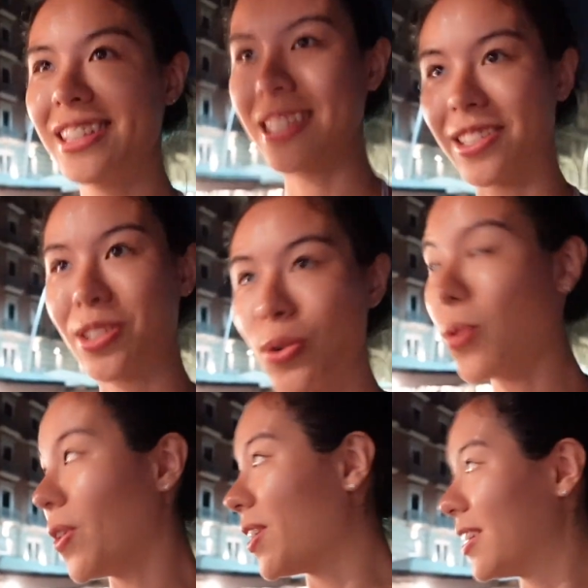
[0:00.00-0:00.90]
to
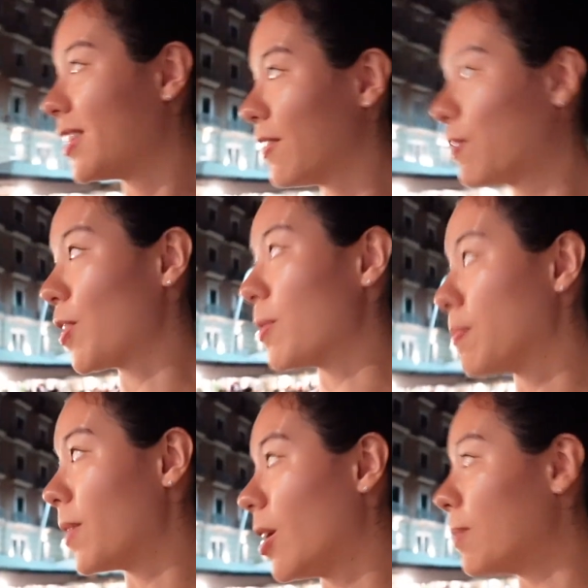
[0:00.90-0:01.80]
school for
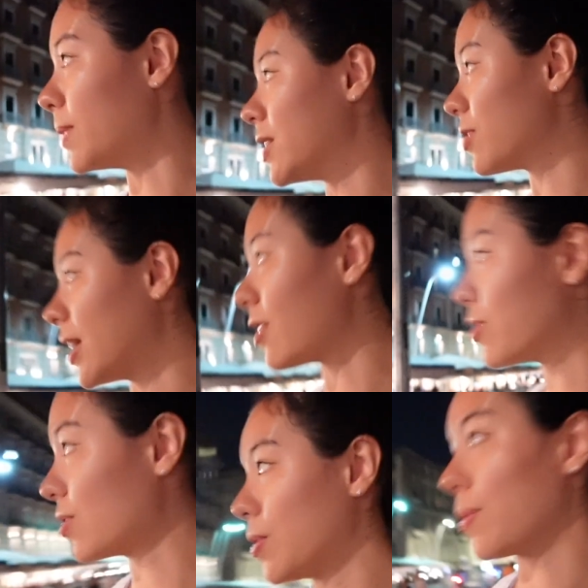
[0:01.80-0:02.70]
um,
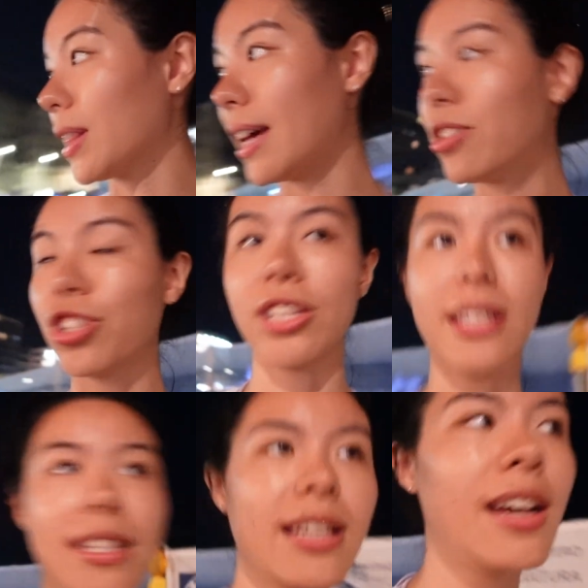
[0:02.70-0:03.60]
international
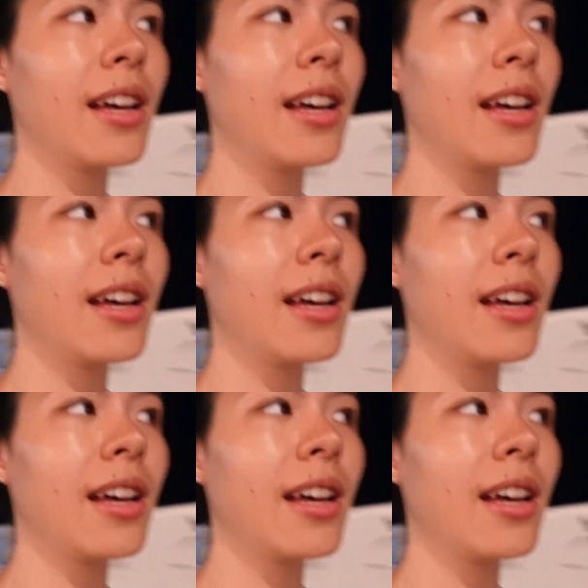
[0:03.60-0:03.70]
relations,